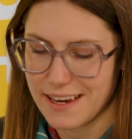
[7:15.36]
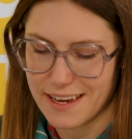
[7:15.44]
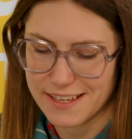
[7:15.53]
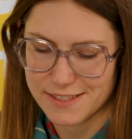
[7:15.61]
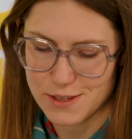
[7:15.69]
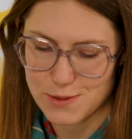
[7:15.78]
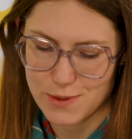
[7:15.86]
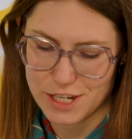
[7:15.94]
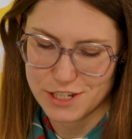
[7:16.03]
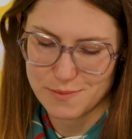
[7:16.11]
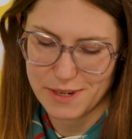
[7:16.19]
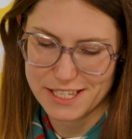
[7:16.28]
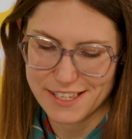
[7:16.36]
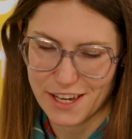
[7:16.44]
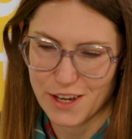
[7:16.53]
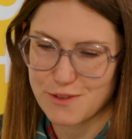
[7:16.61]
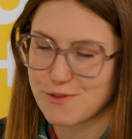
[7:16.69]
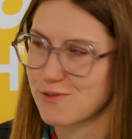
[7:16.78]
I asked this question
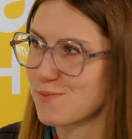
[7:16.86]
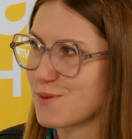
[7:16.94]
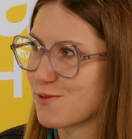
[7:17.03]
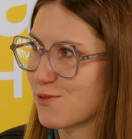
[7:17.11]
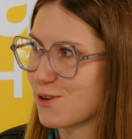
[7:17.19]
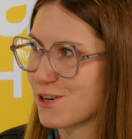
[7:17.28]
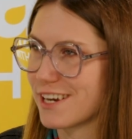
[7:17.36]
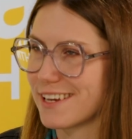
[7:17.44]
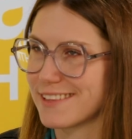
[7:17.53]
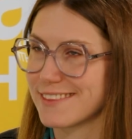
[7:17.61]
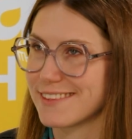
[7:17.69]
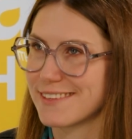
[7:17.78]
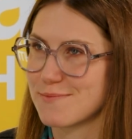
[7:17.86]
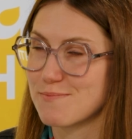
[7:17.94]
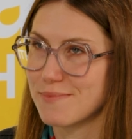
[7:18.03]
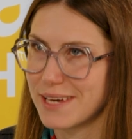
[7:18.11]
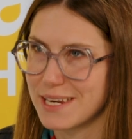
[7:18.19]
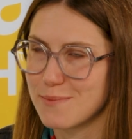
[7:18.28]
myself beforehand
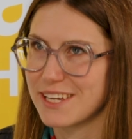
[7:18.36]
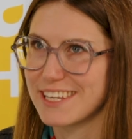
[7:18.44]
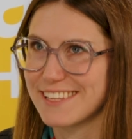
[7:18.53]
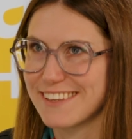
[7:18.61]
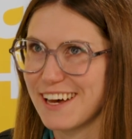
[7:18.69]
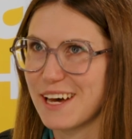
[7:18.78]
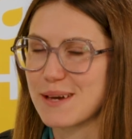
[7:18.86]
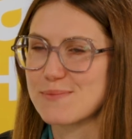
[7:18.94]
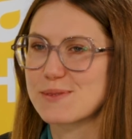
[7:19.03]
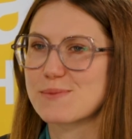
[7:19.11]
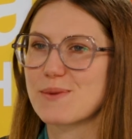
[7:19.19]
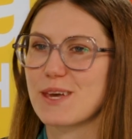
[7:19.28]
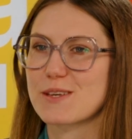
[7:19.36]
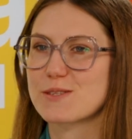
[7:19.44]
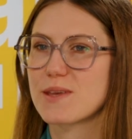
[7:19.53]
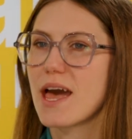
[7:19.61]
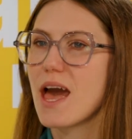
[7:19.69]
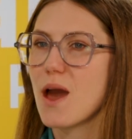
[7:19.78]
many times because